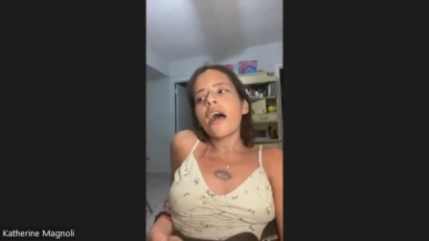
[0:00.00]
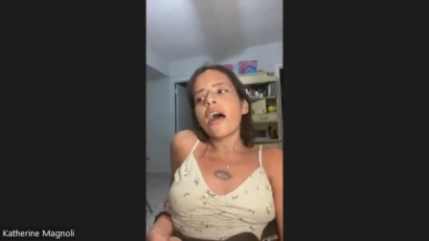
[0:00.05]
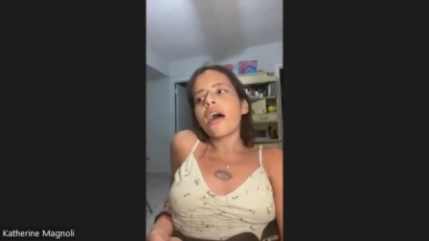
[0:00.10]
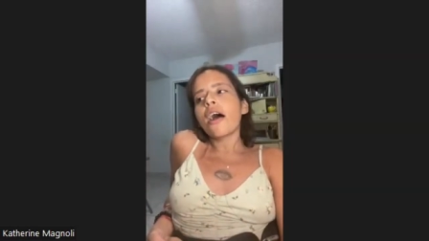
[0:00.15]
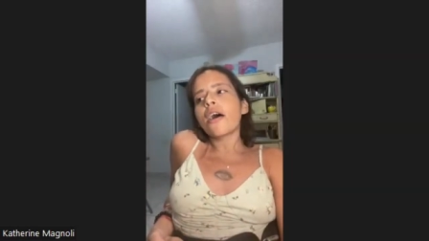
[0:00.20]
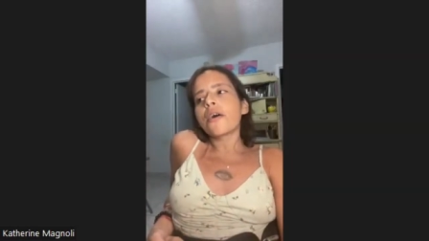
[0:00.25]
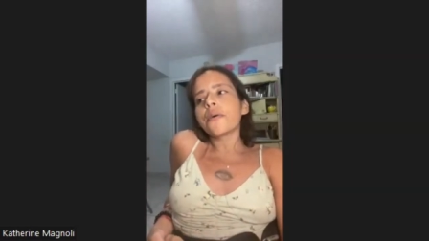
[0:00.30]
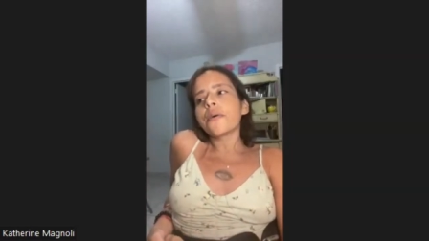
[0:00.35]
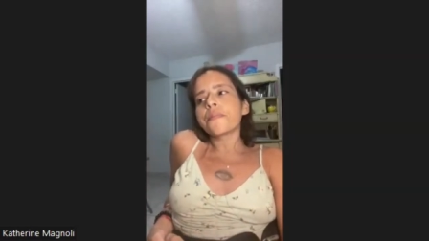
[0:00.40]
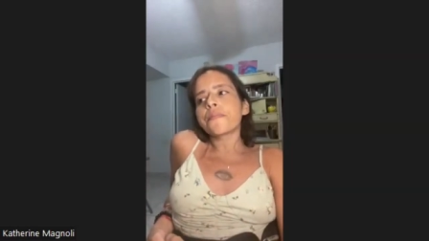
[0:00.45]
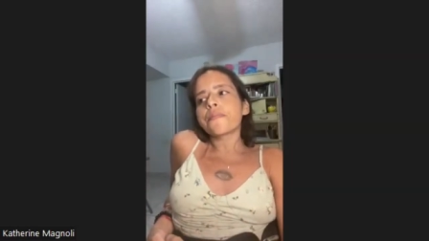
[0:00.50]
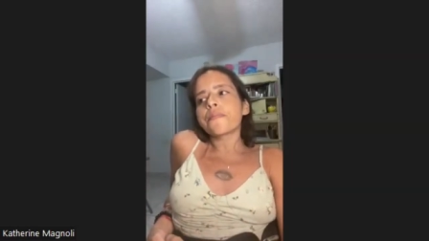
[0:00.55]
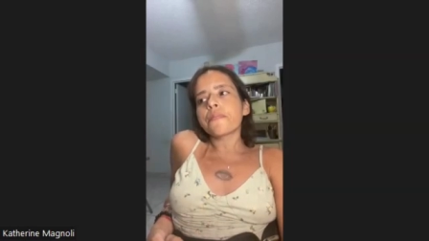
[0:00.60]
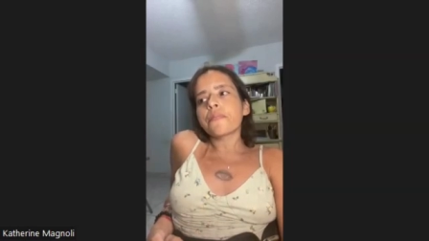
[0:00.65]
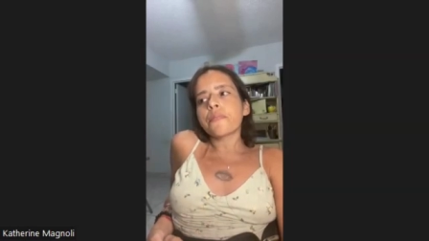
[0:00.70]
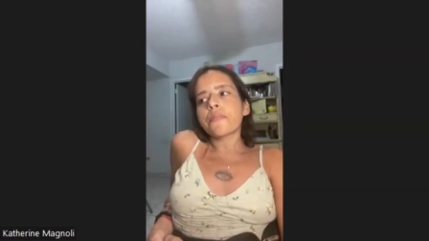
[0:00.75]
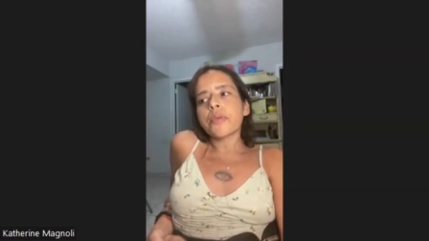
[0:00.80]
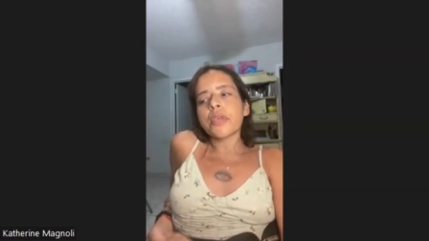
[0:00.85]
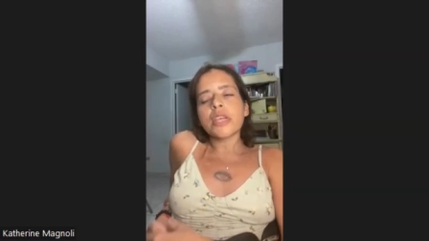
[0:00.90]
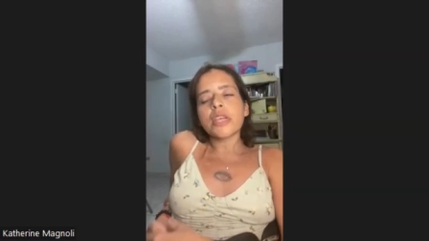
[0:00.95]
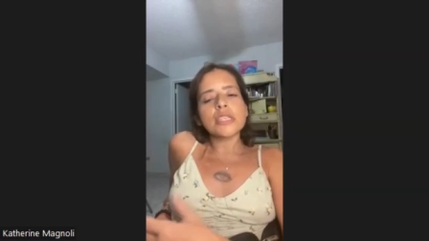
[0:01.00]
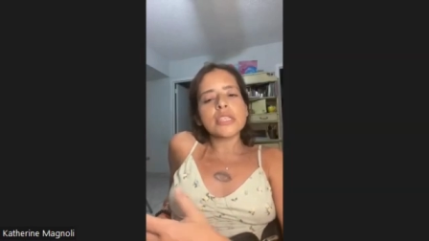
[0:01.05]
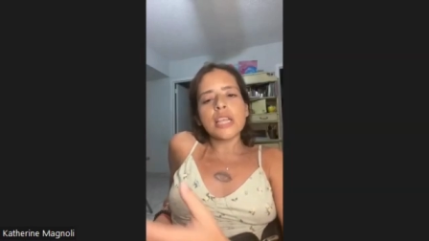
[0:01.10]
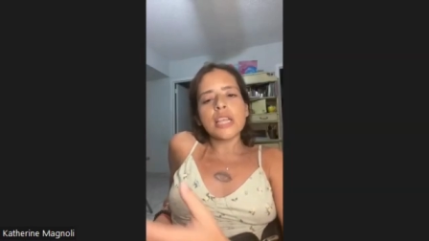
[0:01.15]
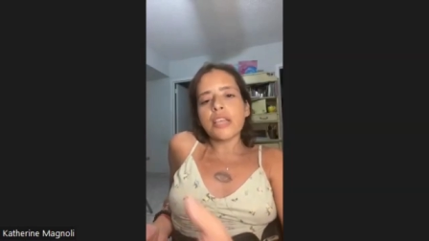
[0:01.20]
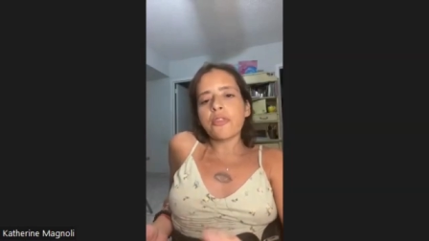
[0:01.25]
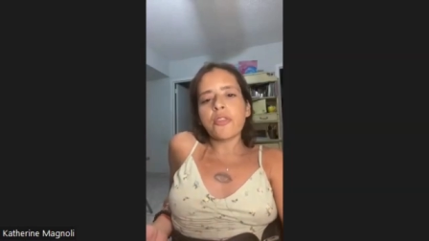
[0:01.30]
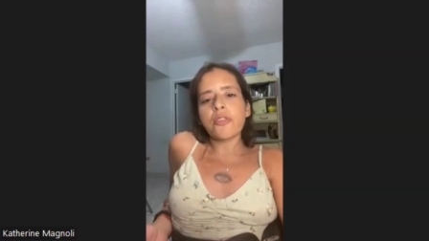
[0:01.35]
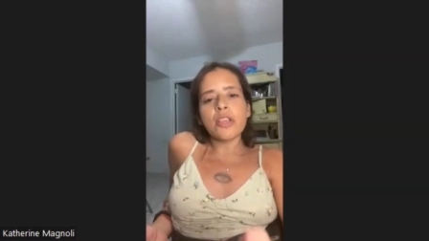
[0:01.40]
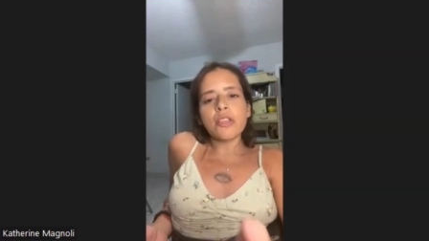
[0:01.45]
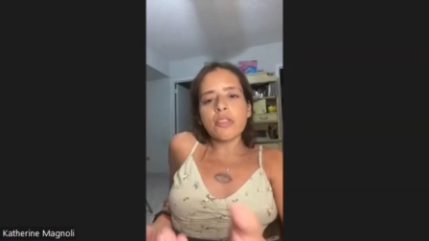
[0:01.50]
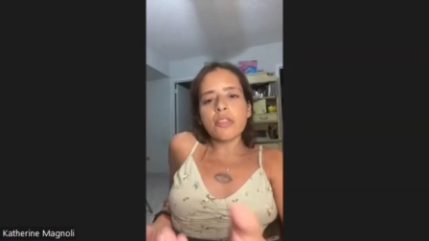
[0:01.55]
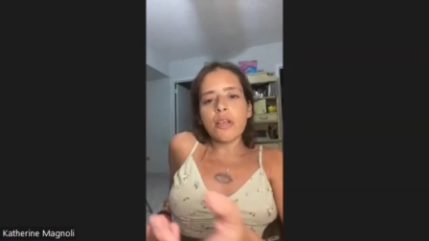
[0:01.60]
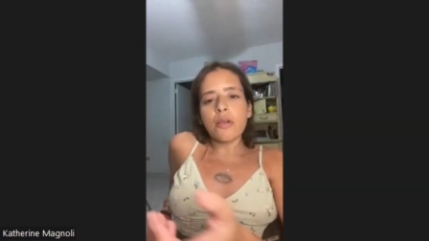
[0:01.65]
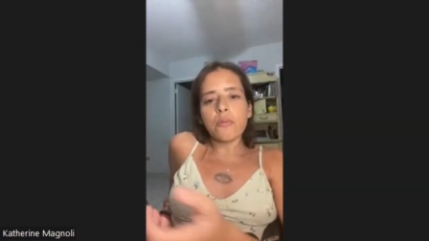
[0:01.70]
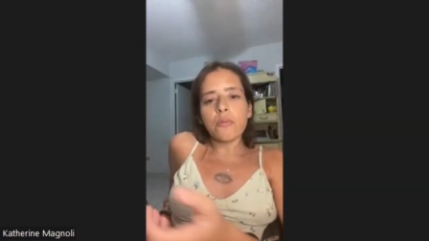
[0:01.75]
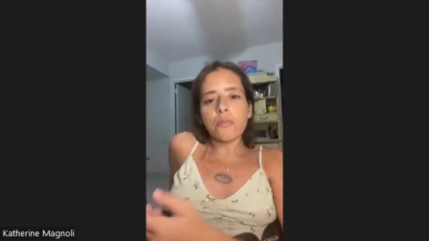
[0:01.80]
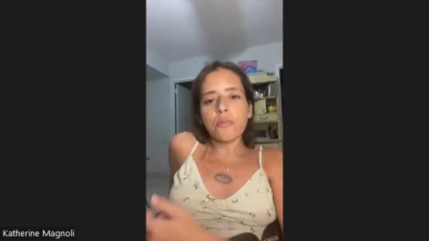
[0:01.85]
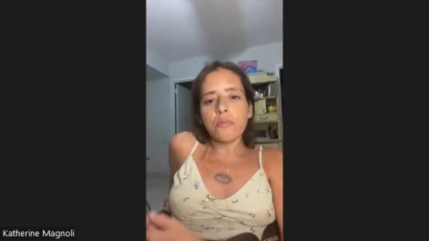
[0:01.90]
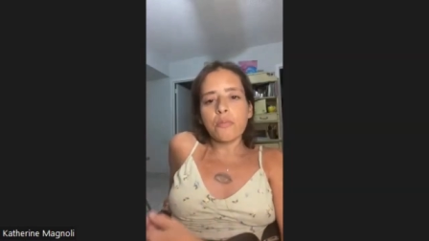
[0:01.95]
um, because I think
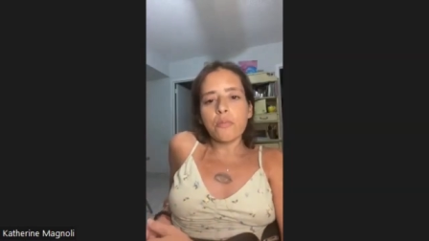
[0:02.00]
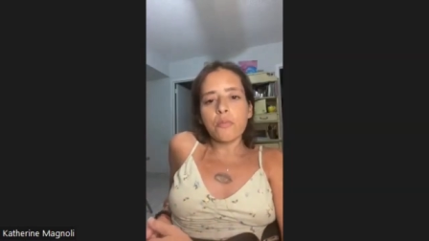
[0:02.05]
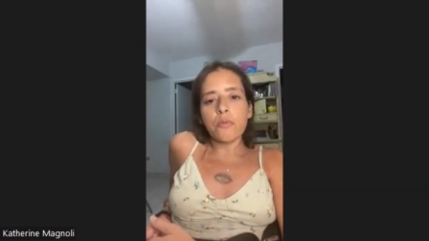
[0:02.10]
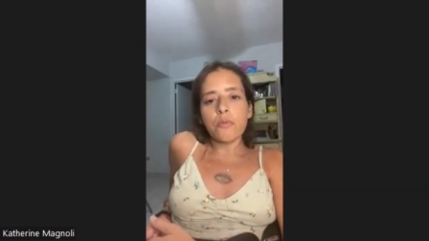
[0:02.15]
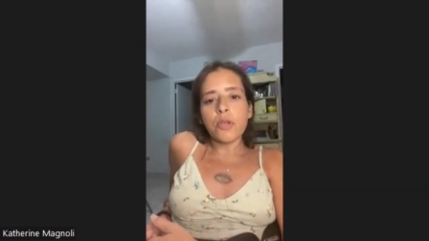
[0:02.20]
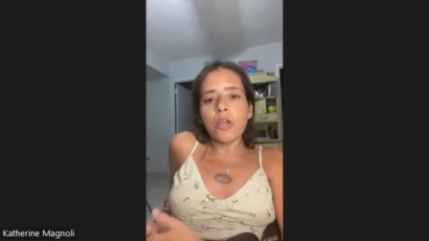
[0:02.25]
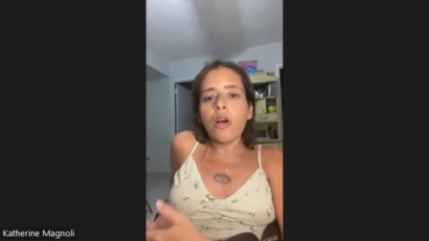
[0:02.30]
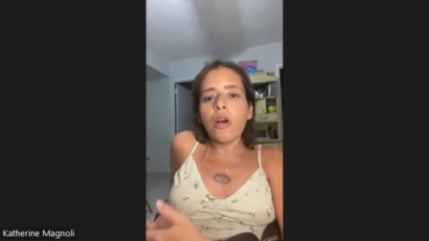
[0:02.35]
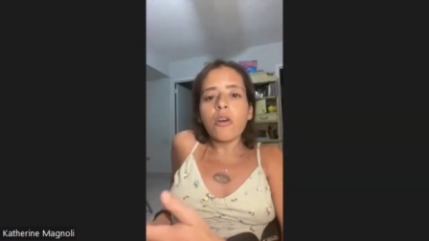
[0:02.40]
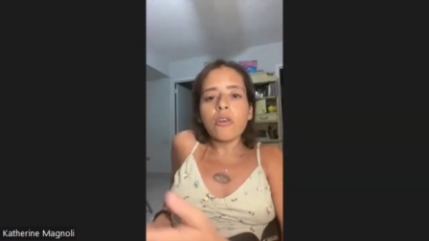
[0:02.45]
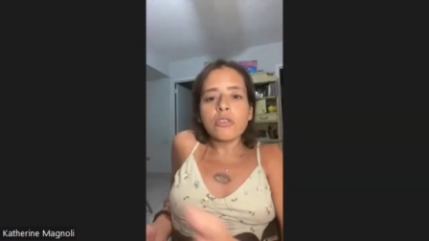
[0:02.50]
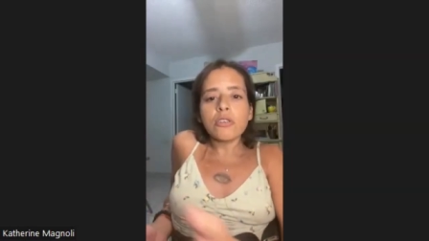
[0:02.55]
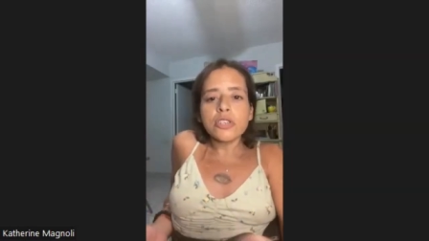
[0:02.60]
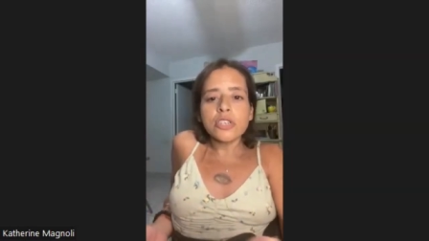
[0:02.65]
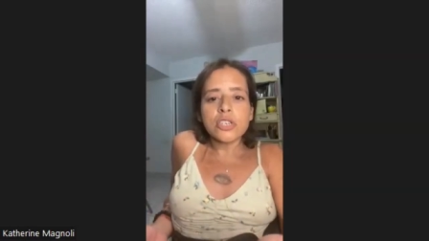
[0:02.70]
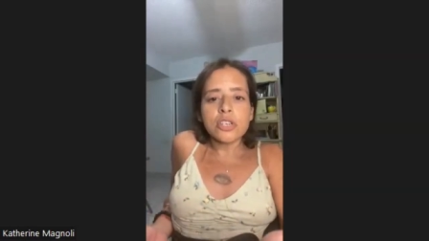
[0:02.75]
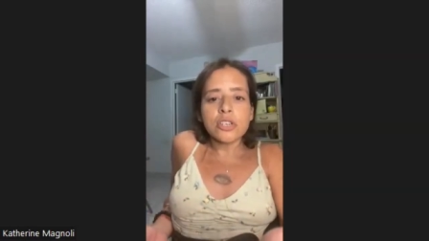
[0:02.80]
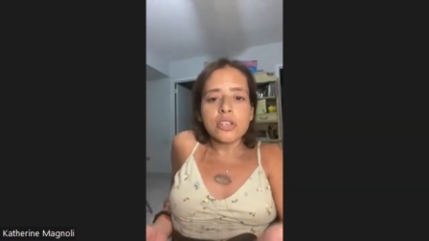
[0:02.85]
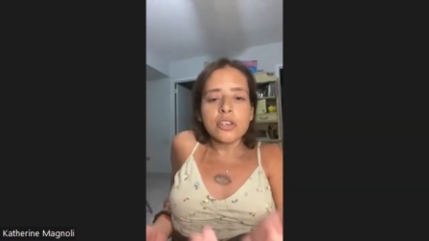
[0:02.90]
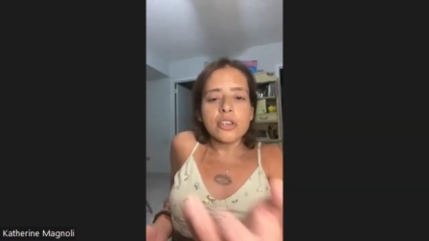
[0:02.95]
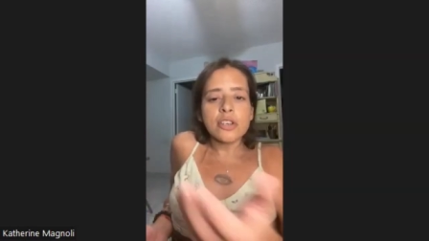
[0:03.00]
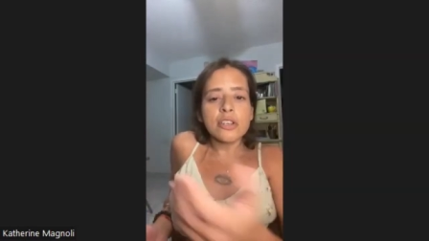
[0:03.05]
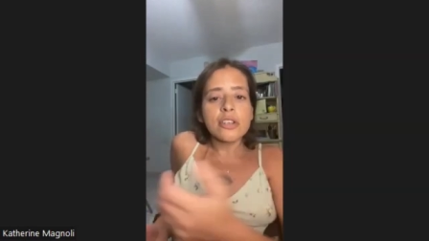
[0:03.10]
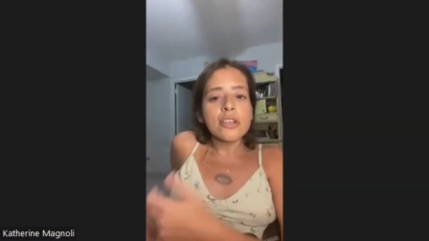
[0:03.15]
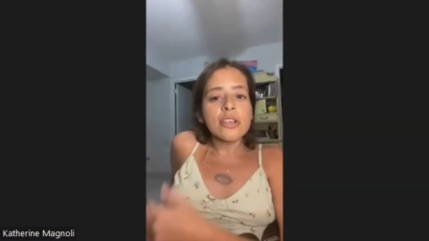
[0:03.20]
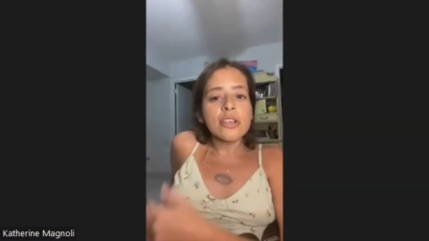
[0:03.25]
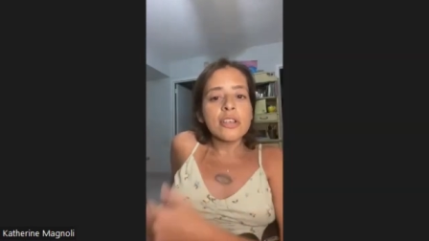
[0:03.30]
that we all should